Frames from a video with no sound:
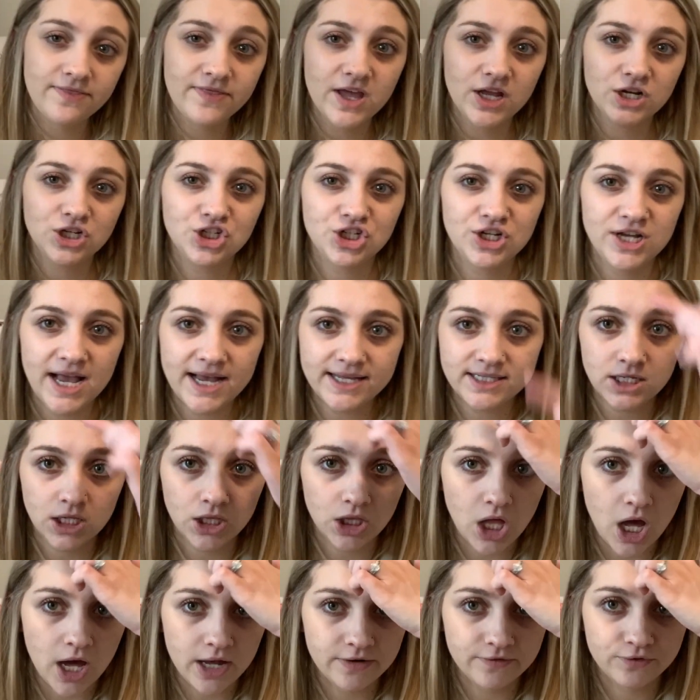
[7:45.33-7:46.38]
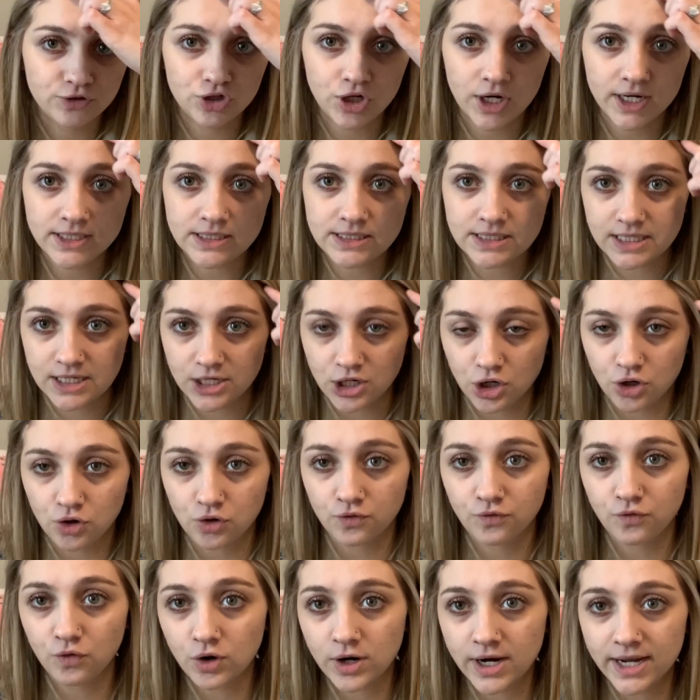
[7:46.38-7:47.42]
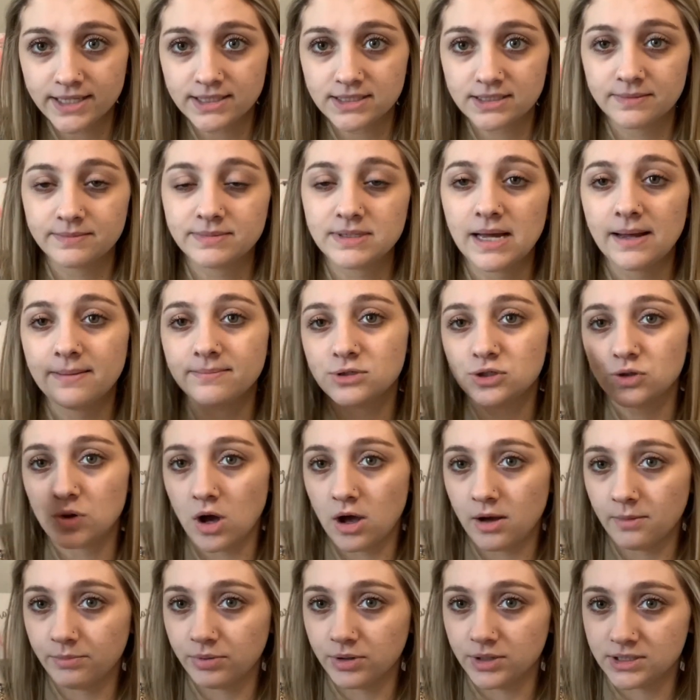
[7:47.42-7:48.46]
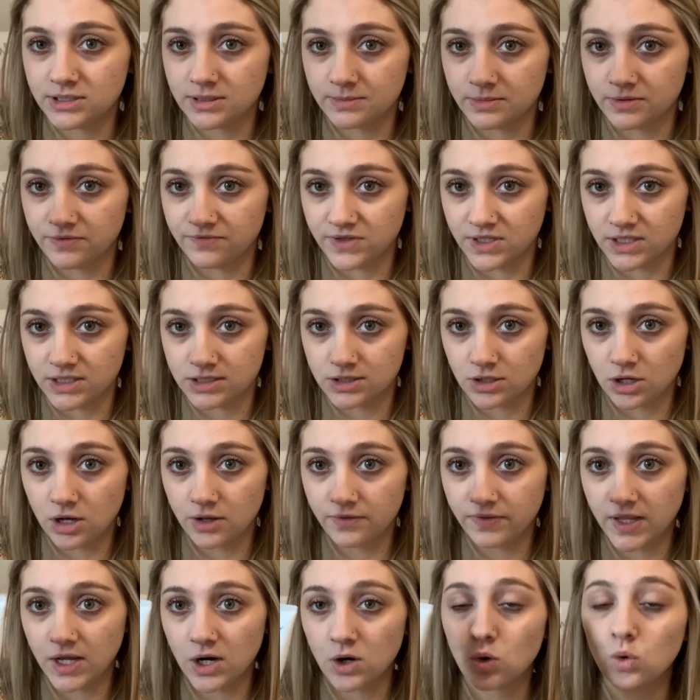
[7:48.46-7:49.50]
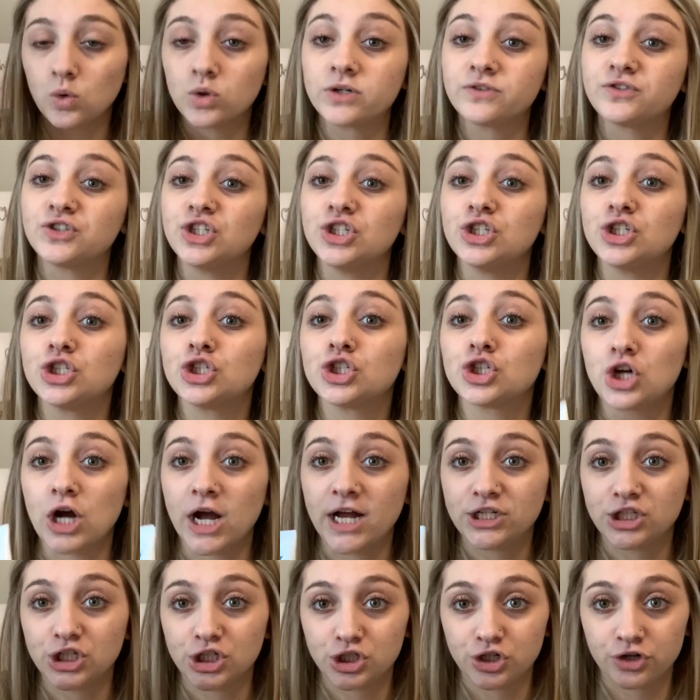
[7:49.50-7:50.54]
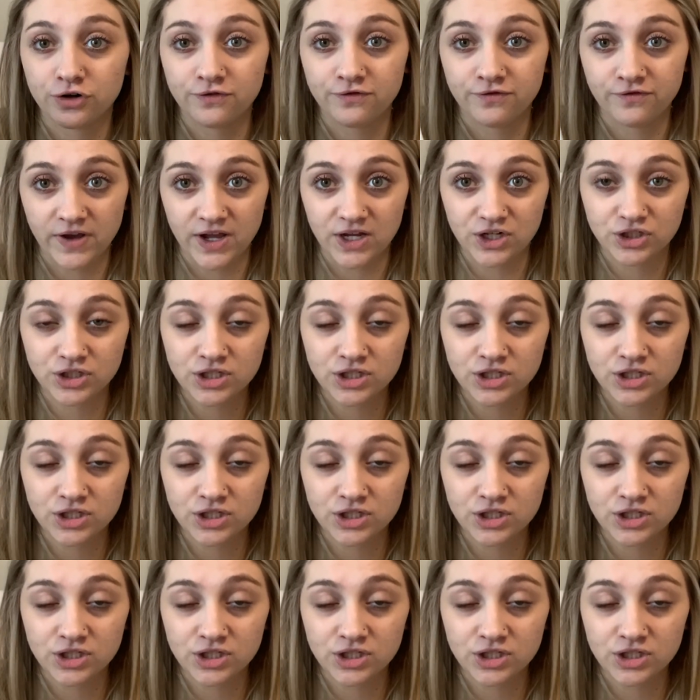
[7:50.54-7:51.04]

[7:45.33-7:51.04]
then she has a lot of dry skin on her forehead sometimes, so I'll put some of this on there, or if she scratches her face,